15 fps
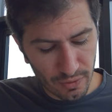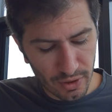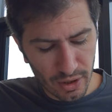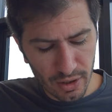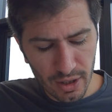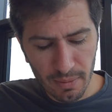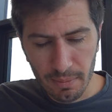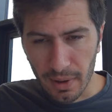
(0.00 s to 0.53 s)

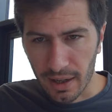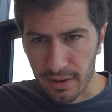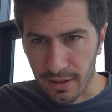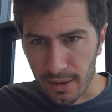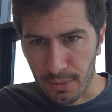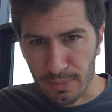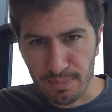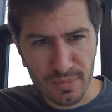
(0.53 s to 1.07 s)
We'll come back to
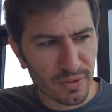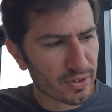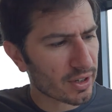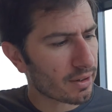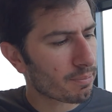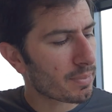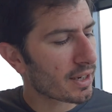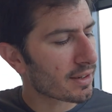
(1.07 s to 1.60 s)
that one. I think
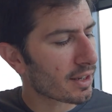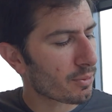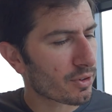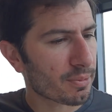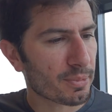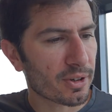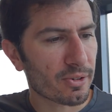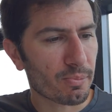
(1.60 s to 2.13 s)
I picked that one
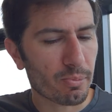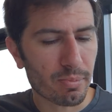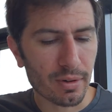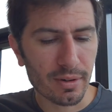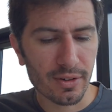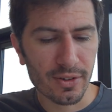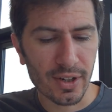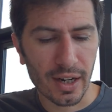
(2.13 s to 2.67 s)
up in a
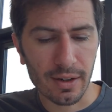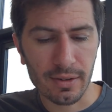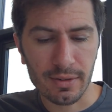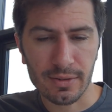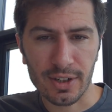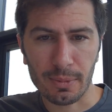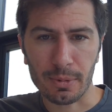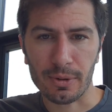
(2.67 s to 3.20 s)

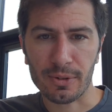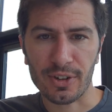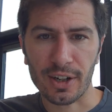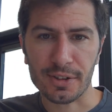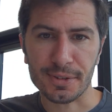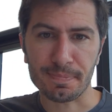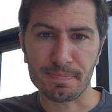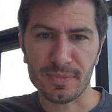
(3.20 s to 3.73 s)
separate
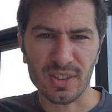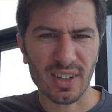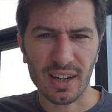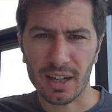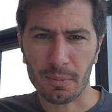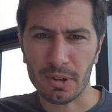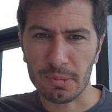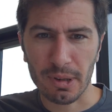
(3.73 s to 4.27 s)
section, because
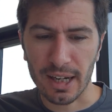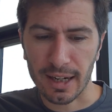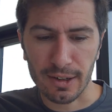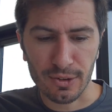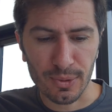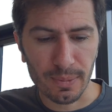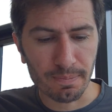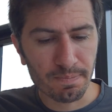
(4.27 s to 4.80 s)
that comes up again
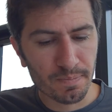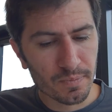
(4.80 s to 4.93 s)
as well.